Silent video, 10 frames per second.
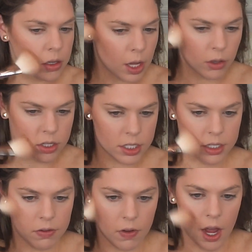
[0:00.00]
That'll just
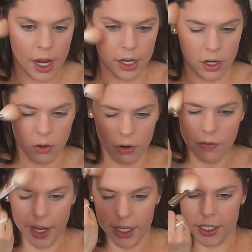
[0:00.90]
define your
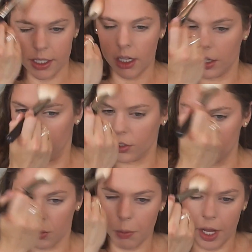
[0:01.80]
face a little
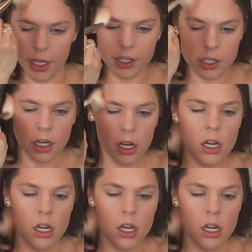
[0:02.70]
too much.